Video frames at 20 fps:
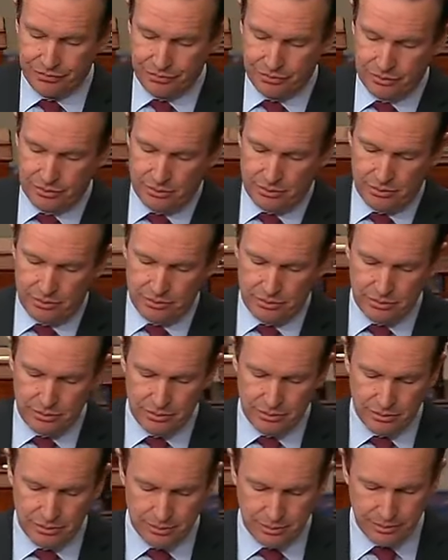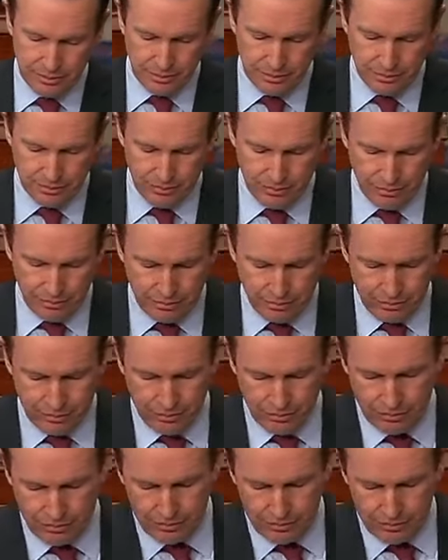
(no one is talking)